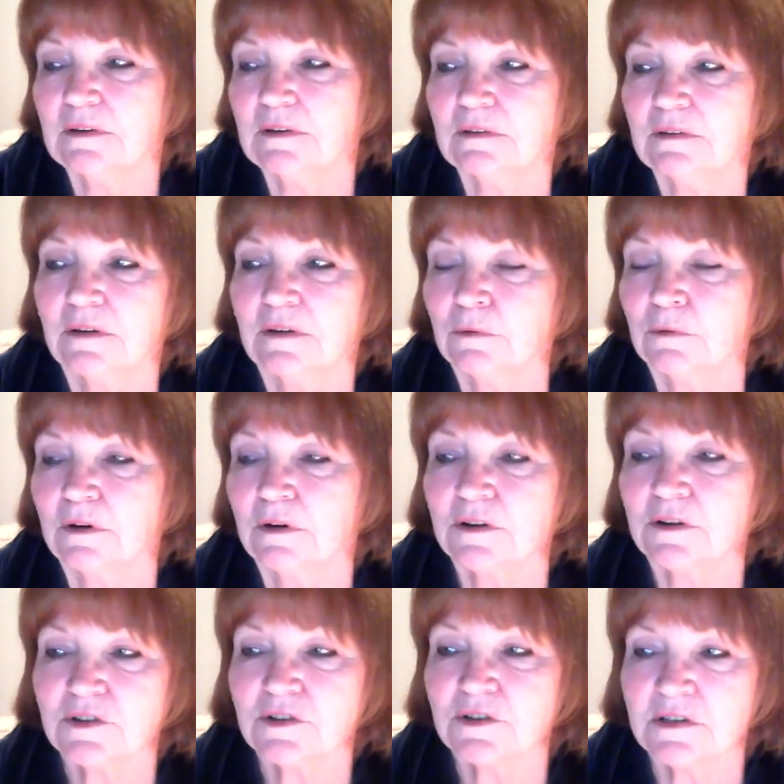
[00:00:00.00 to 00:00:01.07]
oh
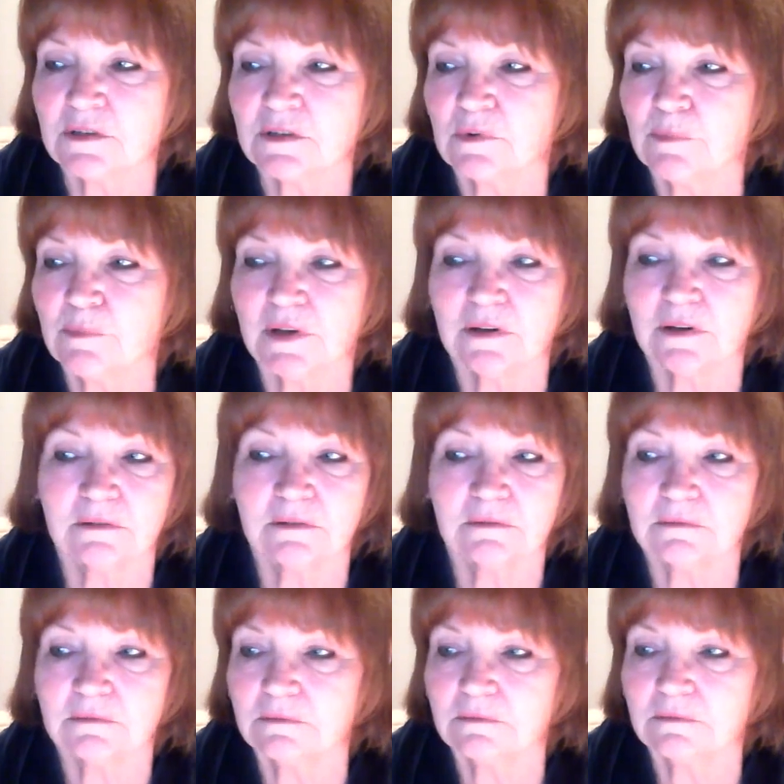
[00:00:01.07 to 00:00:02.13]
gosh, this would have
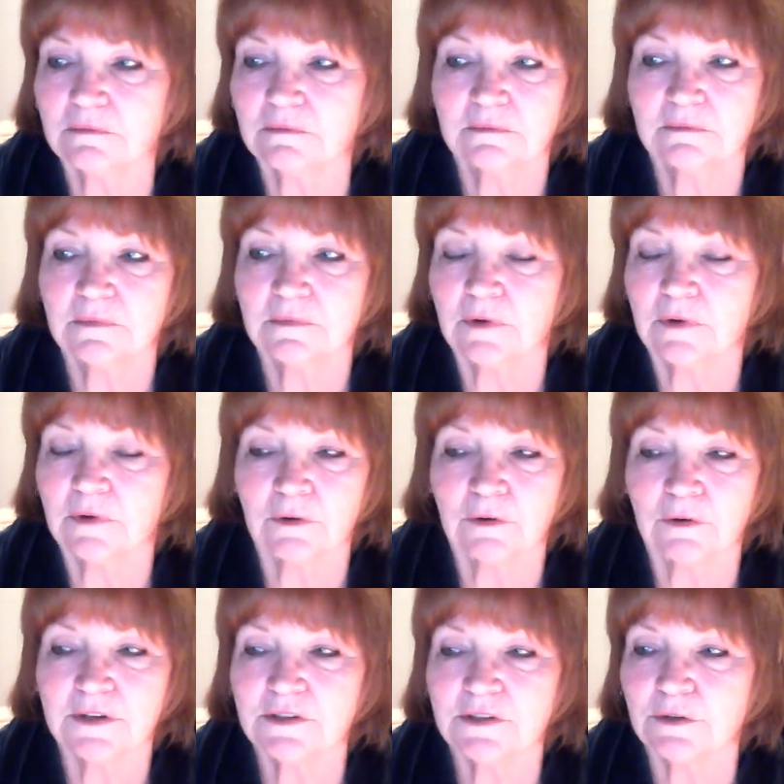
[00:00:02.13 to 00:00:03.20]
been
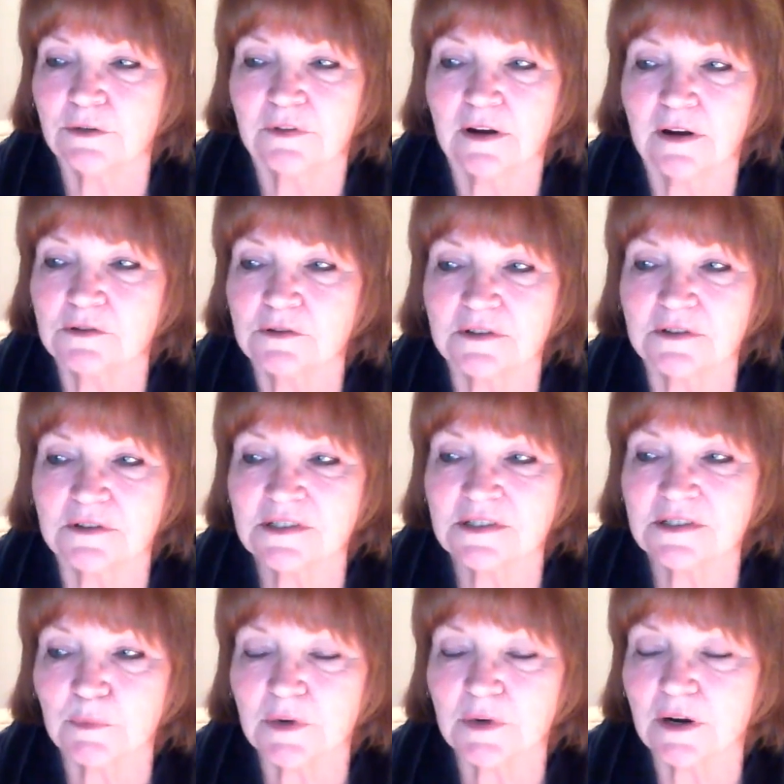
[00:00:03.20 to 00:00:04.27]
early 2000s
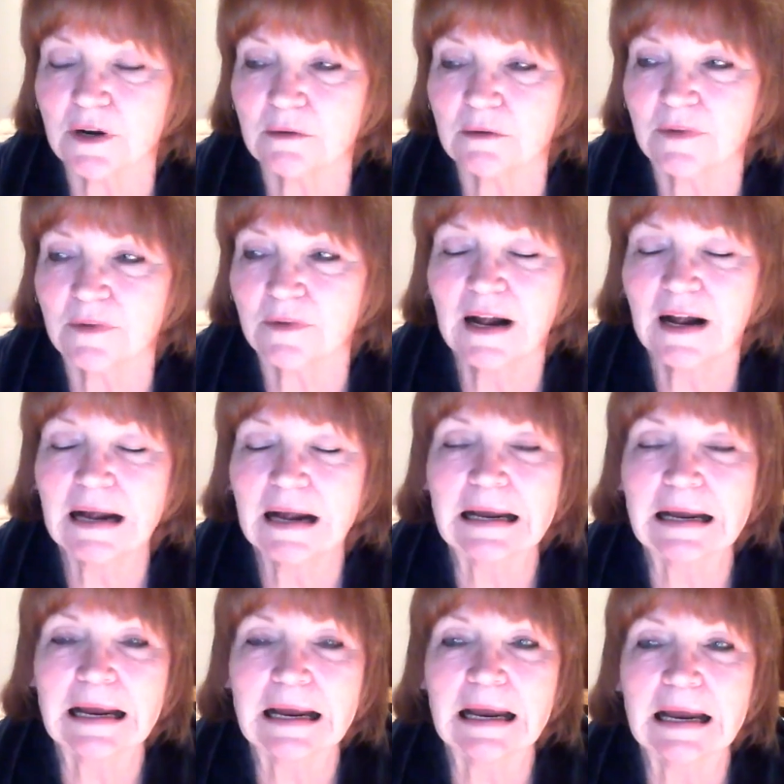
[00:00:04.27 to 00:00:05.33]
sometime.
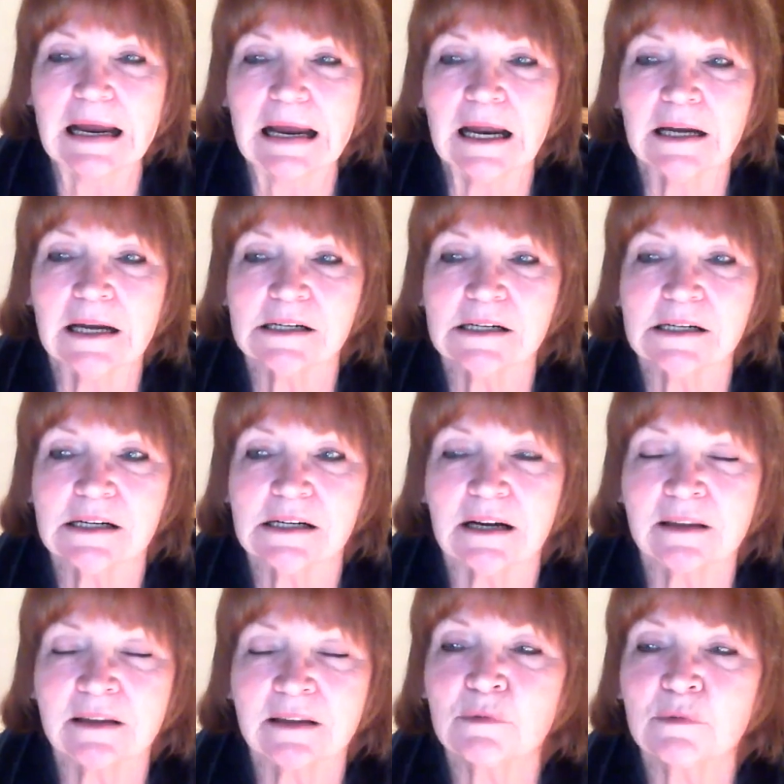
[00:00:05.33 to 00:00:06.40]
And I
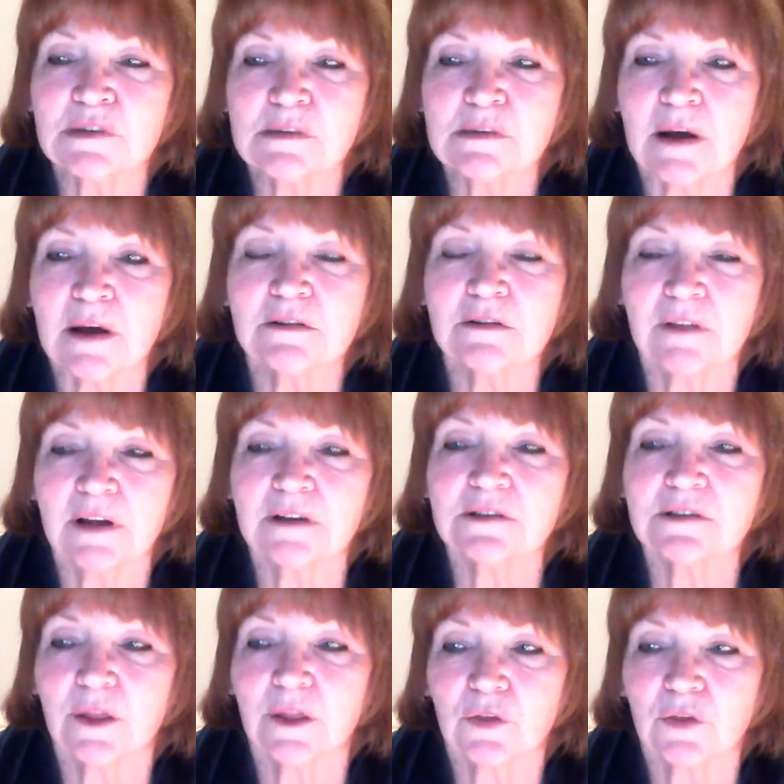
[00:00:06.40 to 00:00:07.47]
think it was about
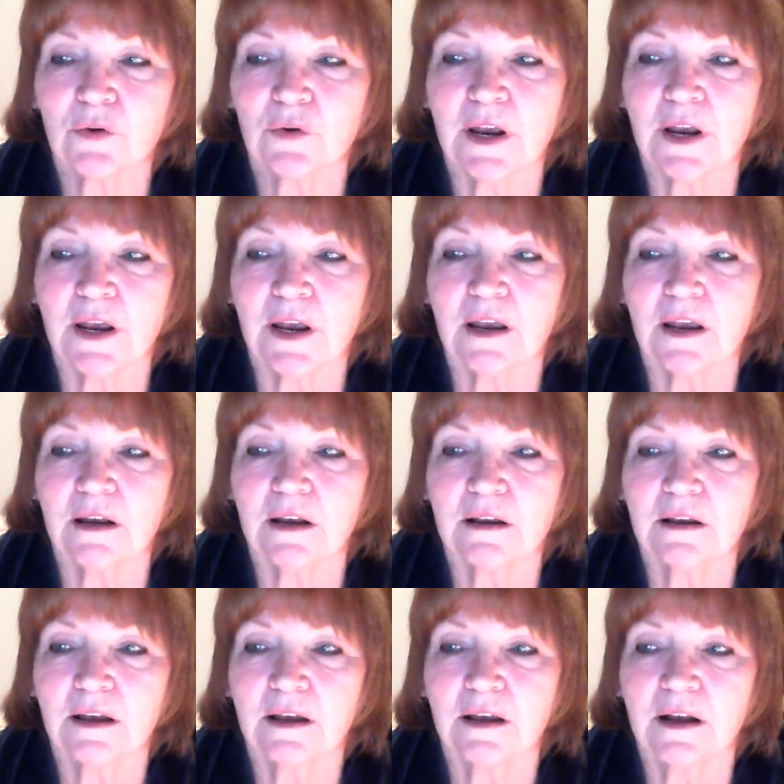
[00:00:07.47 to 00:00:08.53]
2003.
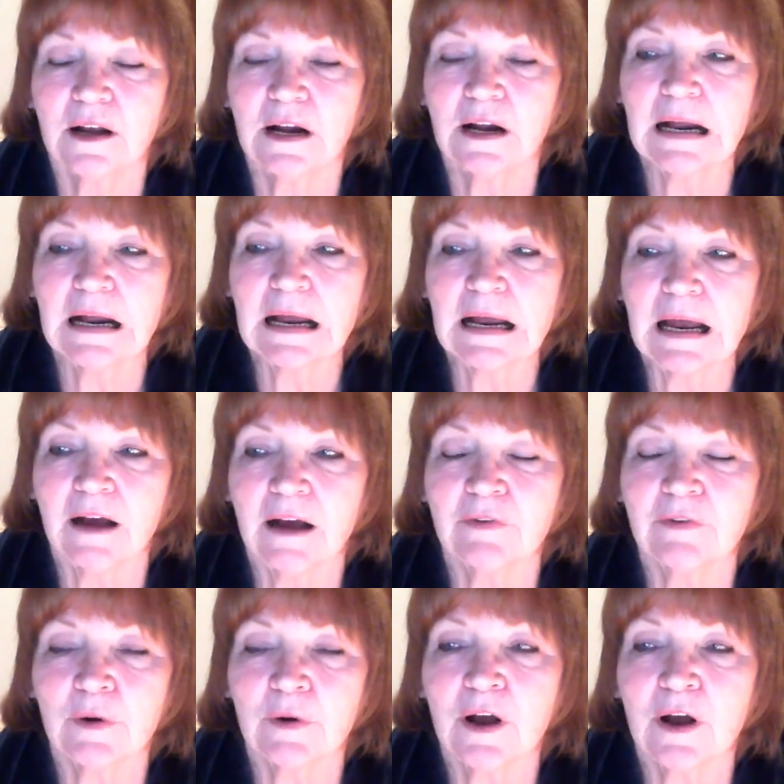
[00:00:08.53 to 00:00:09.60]
I
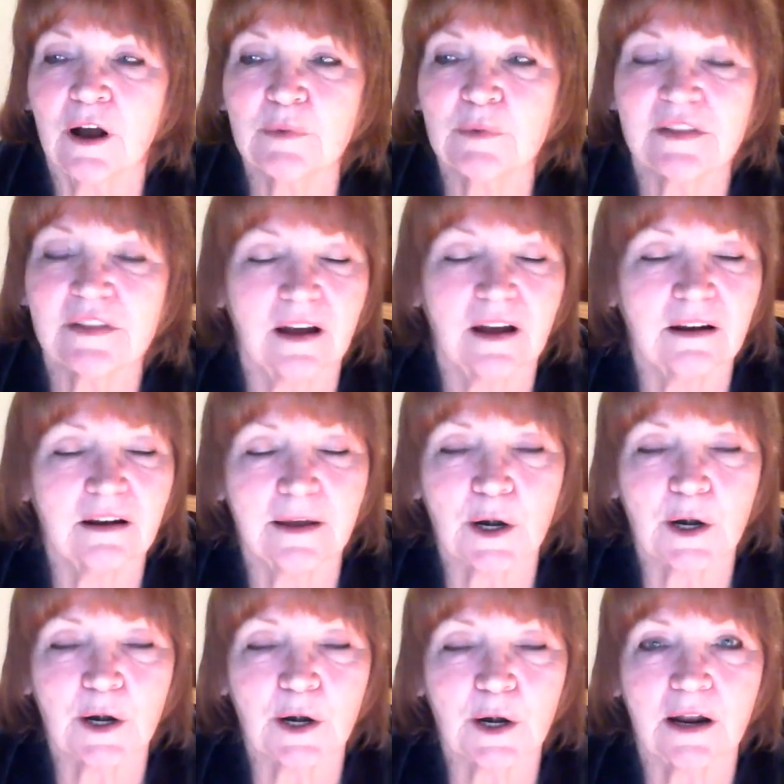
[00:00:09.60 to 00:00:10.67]
photocopied that
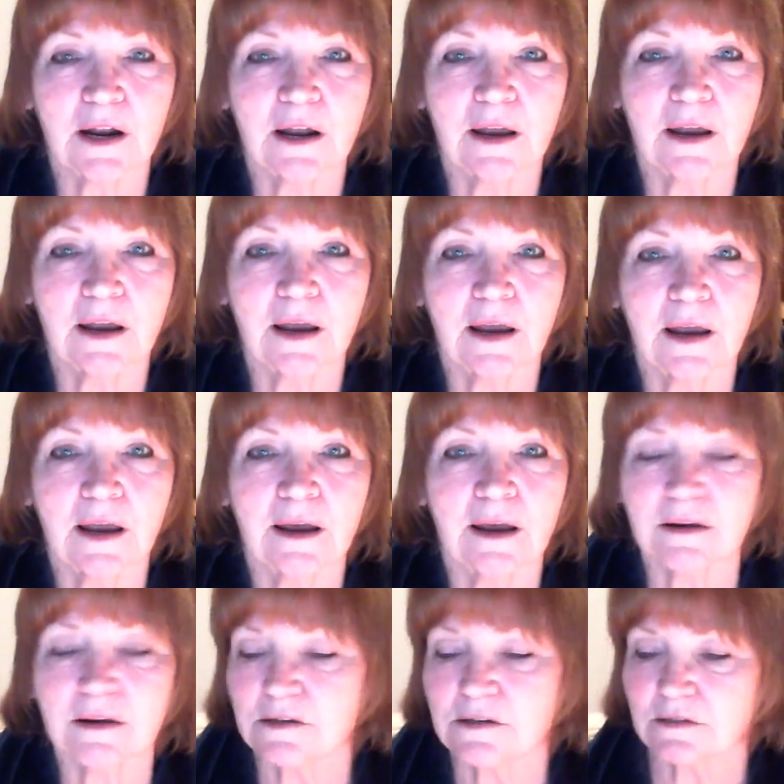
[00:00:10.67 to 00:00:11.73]
letter
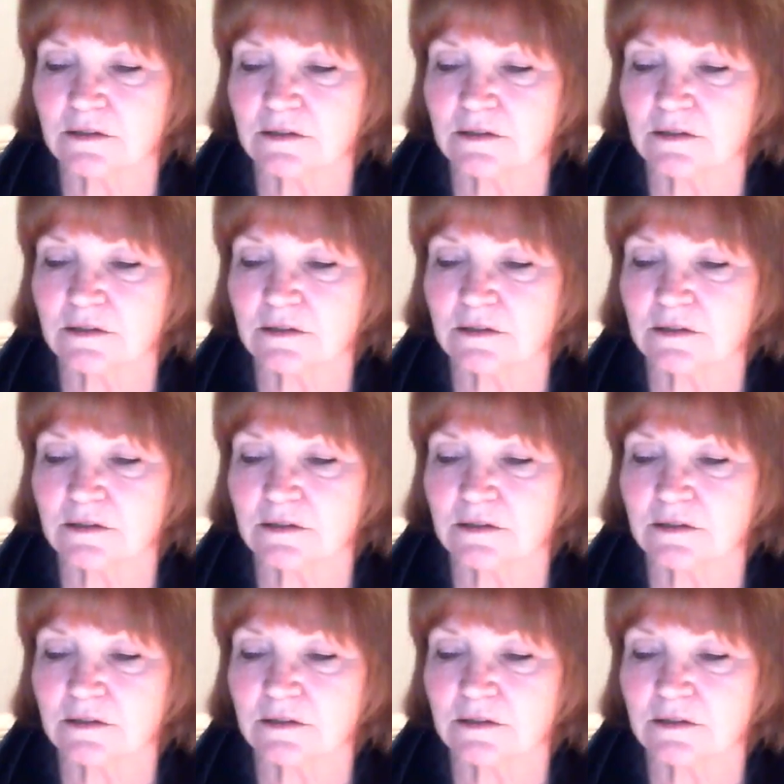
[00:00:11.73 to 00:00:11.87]
and